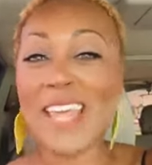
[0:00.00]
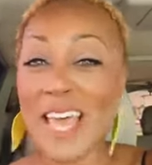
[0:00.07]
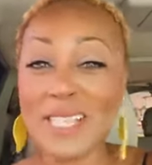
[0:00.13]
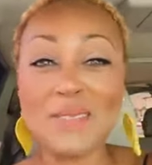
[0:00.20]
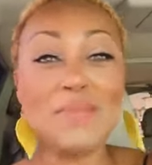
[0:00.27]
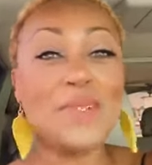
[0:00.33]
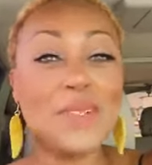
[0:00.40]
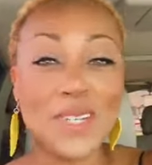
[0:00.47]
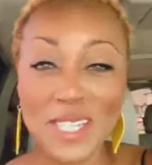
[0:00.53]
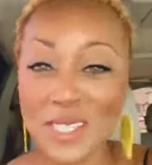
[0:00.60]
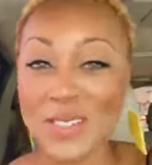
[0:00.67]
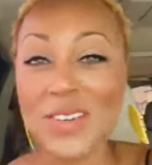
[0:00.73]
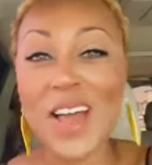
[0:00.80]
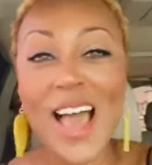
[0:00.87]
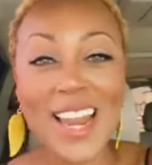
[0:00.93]
Yes, boo,
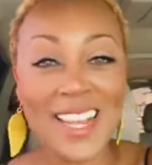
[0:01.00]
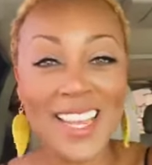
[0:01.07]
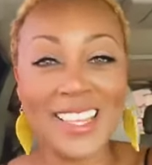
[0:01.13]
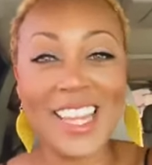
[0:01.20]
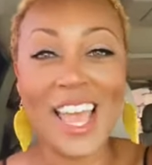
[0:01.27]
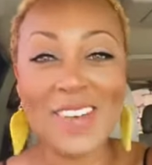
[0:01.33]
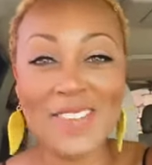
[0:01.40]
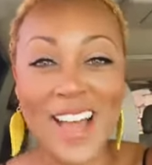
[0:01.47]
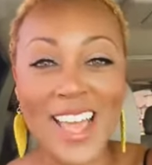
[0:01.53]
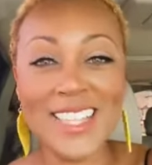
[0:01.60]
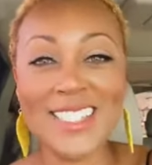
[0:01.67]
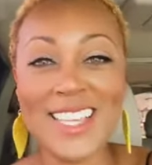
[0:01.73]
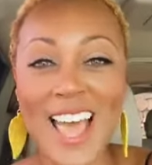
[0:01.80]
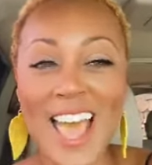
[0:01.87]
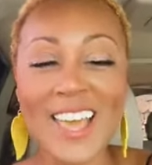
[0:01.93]
because you know how to get that right
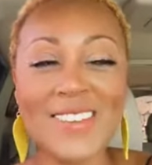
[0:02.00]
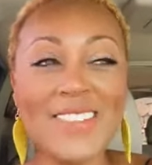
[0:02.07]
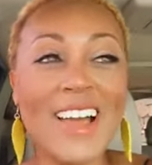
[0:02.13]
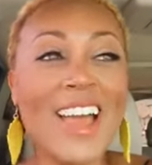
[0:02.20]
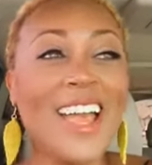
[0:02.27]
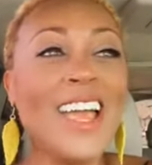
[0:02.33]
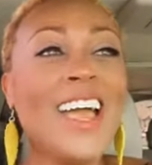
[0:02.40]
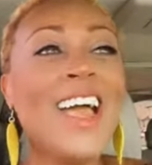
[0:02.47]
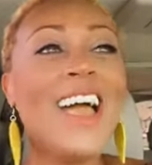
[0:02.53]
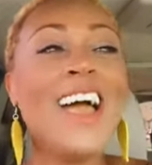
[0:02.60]
and tight, right?